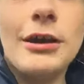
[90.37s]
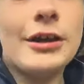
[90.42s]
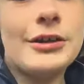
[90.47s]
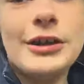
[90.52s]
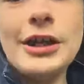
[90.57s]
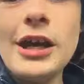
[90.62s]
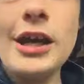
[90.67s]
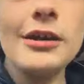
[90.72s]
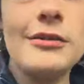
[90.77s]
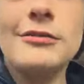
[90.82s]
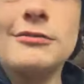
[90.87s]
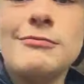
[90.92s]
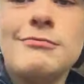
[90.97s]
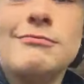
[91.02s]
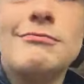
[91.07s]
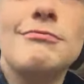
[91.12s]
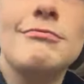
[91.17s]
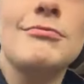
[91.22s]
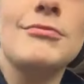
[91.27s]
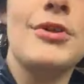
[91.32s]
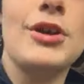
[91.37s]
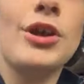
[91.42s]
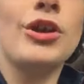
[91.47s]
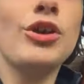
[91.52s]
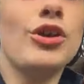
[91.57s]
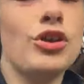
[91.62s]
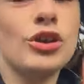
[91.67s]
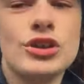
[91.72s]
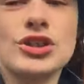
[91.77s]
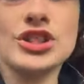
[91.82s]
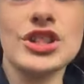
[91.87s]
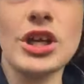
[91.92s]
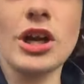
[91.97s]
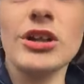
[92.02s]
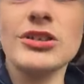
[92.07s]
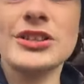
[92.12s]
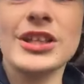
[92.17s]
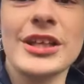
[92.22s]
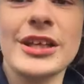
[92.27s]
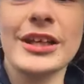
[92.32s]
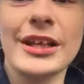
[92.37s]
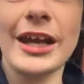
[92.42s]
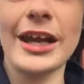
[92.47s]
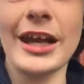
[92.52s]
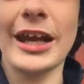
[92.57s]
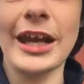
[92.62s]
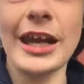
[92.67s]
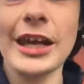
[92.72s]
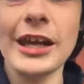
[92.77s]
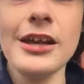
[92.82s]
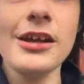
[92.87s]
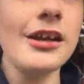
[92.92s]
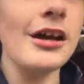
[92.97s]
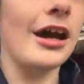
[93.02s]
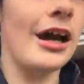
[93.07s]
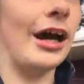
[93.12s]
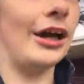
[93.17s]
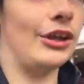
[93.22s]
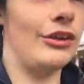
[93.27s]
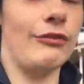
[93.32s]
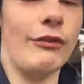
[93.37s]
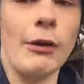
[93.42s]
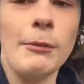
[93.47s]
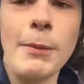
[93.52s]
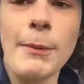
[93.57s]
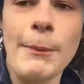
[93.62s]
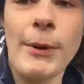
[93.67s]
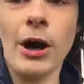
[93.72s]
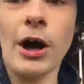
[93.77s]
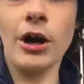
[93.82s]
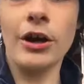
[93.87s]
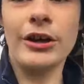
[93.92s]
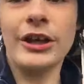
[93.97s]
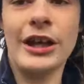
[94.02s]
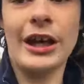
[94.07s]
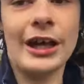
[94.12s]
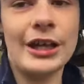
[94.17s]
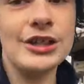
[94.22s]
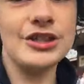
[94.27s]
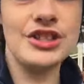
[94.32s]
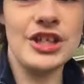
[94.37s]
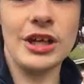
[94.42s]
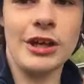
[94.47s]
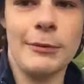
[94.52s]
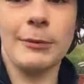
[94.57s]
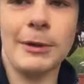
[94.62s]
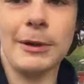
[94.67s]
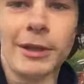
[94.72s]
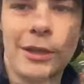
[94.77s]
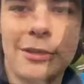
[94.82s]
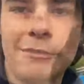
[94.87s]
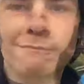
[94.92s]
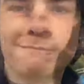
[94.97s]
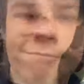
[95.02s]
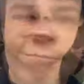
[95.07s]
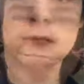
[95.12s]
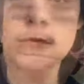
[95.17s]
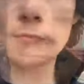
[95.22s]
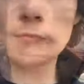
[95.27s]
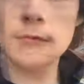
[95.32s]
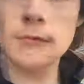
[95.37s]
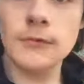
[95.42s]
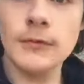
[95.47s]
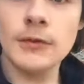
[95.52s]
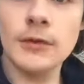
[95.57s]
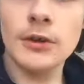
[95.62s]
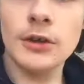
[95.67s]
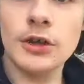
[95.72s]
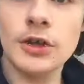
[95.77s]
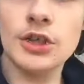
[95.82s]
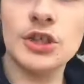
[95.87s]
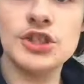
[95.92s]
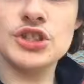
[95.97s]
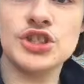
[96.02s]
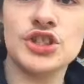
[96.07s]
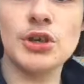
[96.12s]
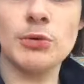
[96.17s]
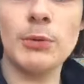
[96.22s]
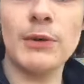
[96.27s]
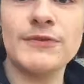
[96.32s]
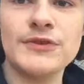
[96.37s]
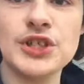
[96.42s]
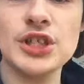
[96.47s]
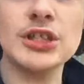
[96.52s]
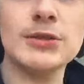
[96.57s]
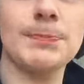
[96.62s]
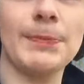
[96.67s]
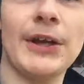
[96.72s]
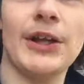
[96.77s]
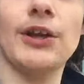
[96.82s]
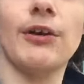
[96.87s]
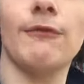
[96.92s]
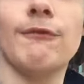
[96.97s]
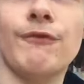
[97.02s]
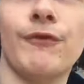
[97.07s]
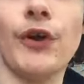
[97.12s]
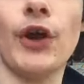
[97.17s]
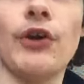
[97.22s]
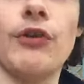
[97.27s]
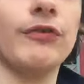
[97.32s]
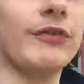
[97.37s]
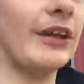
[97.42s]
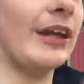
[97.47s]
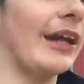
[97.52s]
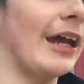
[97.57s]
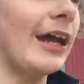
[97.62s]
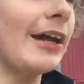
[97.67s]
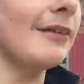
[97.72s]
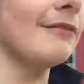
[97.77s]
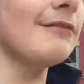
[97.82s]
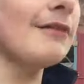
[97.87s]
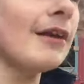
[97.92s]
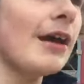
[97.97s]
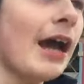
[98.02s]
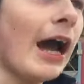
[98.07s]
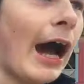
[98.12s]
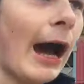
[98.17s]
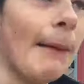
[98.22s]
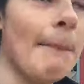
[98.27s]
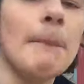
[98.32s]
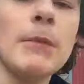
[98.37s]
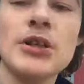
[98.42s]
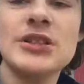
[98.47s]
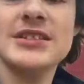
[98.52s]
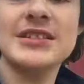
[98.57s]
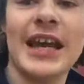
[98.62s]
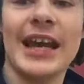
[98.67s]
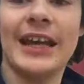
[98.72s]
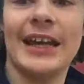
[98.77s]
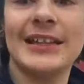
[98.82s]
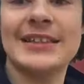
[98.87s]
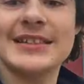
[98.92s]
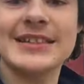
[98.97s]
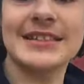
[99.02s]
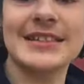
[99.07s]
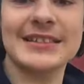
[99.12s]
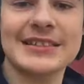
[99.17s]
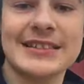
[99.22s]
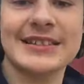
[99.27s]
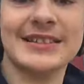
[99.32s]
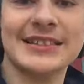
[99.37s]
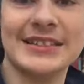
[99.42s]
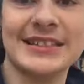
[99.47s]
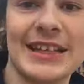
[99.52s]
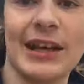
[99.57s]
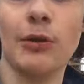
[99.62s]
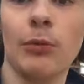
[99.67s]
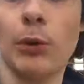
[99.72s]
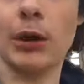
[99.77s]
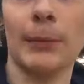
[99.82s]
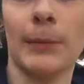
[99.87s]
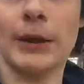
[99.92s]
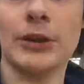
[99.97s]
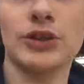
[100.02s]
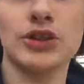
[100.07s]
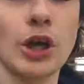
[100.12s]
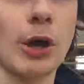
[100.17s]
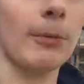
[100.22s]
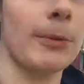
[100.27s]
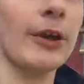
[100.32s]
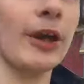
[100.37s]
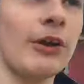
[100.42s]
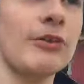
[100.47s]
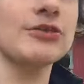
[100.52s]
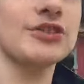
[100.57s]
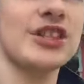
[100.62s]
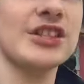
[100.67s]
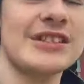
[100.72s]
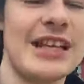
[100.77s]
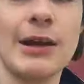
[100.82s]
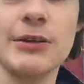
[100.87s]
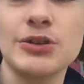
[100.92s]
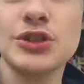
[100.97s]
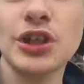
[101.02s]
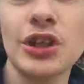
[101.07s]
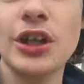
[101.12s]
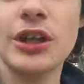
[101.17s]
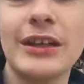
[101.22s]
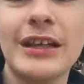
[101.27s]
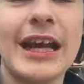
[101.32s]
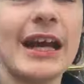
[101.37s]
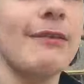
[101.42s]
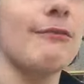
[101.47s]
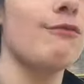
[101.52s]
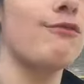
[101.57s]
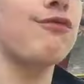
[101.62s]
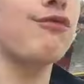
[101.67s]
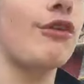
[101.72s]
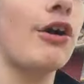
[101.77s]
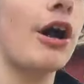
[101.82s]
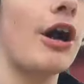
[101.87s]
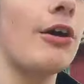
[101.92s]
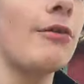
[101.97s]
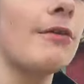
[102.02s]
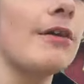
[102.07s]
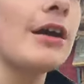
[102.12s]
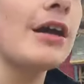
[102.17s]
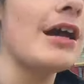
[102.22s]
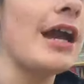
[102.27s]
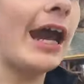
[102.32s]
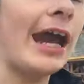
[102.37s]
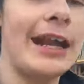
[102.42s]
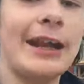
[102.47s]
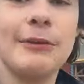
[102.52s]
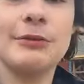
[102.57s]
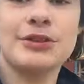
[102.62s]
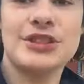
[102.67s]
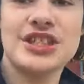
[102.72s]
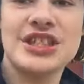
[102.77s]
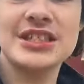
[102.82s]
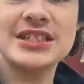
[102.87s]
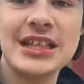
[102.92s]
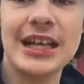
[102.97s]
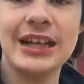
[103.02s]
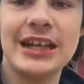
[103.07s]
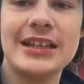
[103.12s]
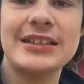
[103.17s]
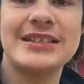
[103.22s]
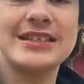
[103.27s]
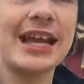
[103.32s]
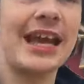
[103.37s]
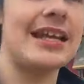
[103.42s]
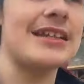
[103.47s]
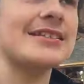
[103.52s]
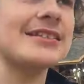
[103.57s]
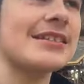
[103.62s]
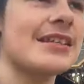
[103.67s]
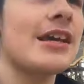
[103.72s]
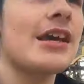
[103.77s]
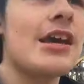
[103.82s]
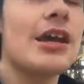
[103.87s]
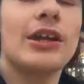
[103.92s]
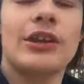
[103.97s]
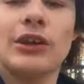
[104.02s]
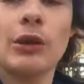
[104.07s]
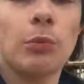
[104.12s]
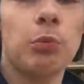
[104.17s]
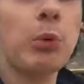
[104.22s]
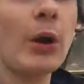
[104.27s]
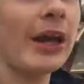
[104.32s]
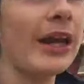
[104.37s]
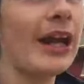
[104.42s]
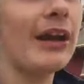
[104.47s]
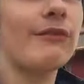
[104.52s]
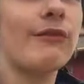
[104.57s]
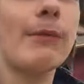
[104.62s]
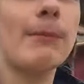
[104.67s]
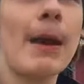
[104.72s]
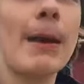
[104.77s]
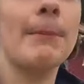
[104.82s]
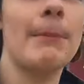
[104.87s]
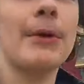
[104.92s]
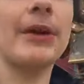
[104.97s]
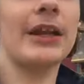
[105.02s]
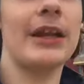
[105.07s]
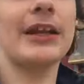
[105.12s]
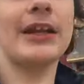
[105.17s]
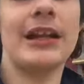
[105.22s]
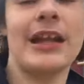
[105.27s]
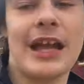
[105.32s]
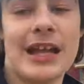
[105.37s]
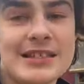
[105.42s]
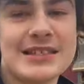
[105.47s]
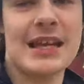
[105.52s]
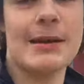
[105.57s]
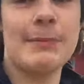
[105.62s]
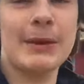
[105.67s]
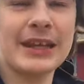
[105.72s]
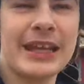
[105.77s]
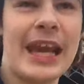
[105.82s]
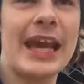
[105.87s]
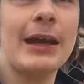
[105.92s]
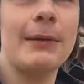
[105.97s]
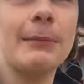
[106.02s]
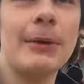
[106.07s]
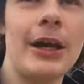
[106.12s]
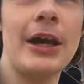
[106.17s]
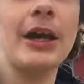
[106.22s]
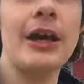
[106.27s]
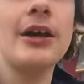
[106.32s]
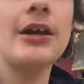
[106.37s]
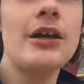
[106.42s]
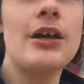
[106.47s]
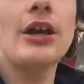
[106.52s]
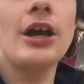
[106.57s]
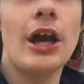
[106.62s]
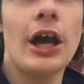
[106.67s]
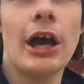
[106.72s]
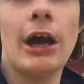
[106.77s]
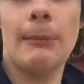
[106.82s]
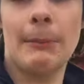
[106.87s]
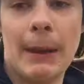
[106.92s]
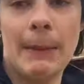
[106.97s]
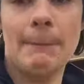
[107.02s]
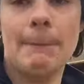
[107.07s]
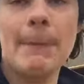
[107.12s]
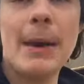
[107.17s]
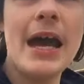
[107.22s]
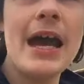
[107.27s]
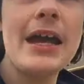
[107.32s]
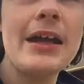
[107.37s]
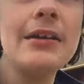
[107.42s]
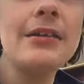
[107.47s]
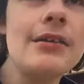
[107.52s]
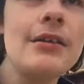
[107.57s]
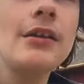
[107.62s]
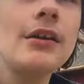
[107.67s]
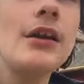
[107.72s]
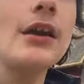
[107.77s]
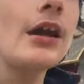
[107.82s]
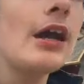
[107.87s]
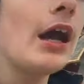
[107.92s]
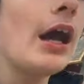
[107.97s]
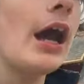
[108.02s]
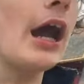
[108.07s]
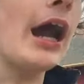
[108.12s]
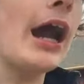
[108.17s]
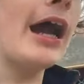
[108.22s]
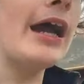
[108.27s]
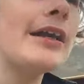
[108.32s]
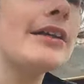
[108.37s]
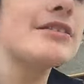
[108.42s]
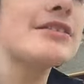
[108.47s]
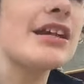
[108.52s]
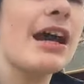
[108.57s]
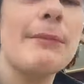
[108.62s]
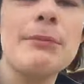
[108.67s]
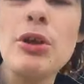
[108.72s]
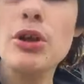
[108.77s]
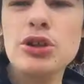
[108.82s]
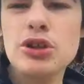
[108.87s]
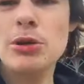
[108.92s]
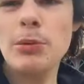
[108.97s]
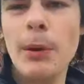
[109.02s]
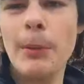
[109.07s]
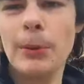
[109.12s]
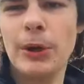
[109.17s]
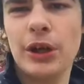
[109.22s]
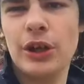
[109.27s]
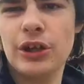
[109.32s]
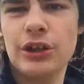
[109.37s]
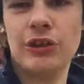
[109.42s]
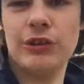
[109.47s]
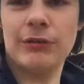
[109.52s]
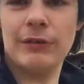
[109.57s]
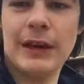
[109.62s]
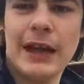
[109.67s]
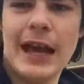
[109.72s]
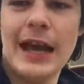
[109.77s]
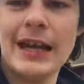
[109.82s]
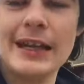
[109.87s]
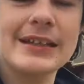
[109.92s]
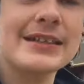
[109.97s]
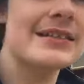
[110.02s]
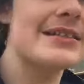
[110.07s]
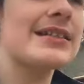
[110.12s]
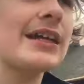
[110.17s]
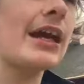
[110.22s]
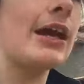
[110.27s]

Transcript: And yeah, good start to the day here at Europa Park in Germany. So we've just been on Wodan, and I must say it's still one of my top coasters. I was on a ninth floor, and it was still intense. The way I remembered it the last time I came here um, in May. And I'm not sure what we're going to do next.